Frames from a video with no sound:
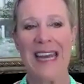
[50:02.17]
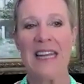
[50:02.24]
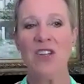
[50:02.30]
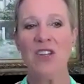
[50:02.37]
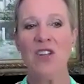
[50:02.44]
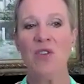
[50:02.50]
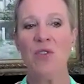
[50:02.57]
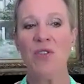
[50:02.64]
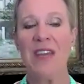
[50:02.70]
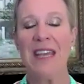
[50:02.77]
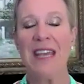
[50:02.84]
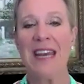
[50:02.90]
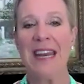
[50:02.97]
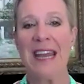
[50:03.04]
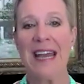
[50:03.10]
And do you think
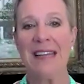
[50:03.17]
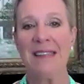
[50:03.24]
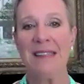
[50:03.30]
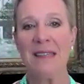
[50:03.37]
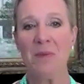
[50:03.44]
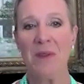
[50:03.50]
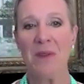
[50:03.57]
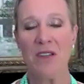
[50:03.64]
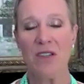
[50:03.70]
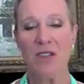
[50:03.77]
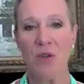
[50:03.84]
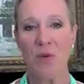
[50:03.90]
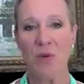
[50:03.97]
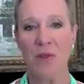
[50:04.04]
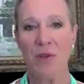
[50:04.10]
it had something to
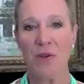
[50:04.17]
do with